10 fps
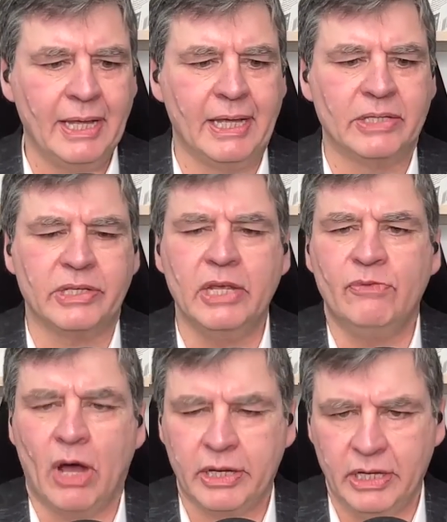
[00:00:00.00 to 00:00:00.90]
is
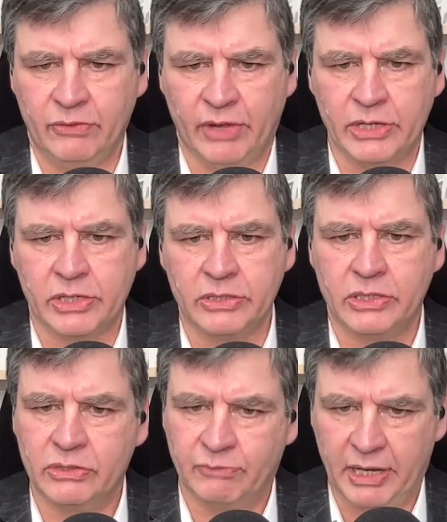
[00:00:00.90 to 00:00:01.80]
Evoke
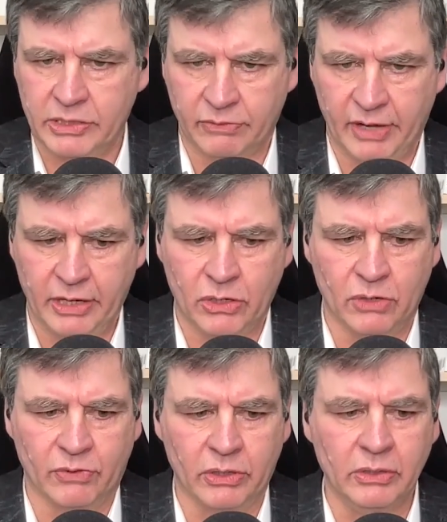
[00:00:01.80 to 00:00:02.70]
Innovations is based in
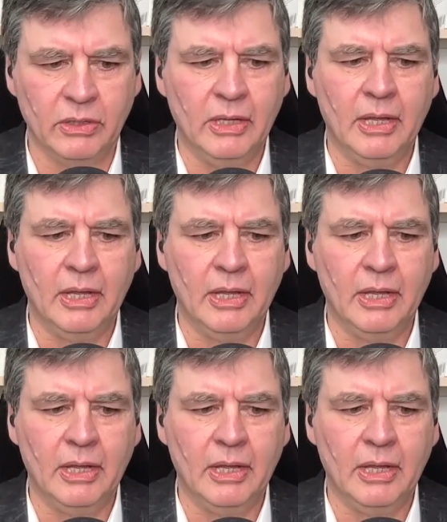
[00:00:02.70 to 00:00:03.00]
Vancouver.